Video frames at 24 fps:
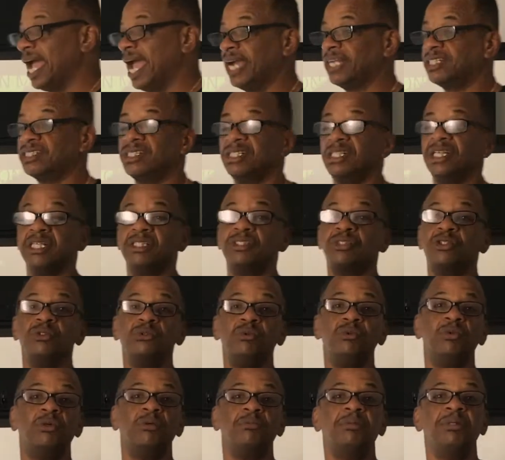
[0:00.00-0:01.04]
action that you
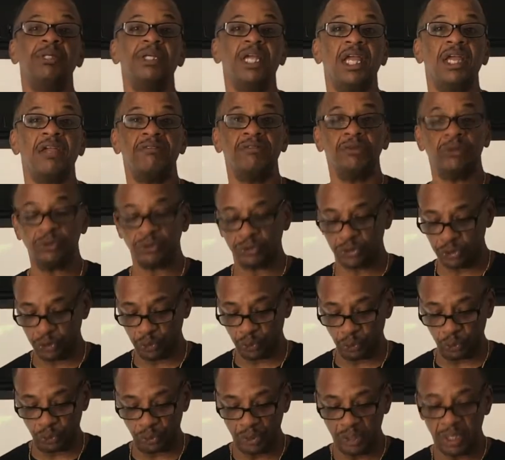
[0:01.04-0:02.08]
will be able
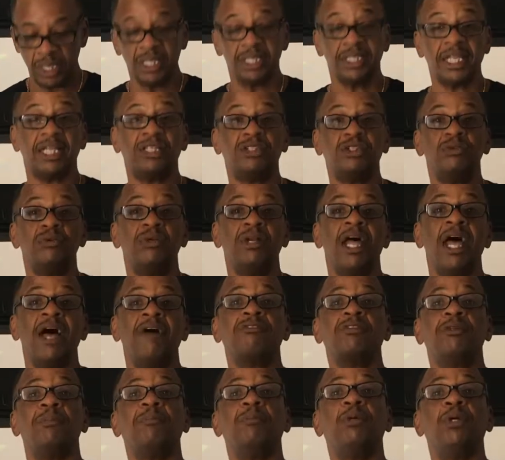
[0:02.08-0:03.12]
to, that you would
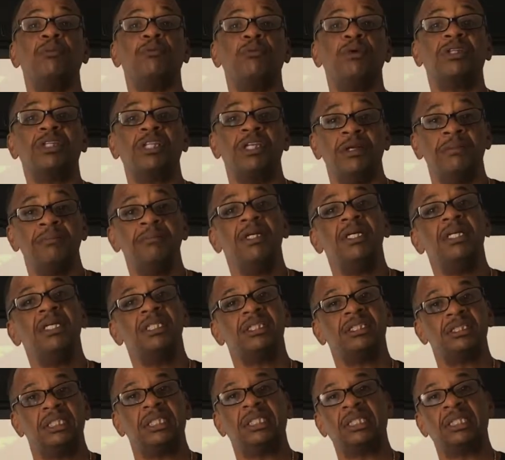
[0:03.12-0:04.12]
have to put with them to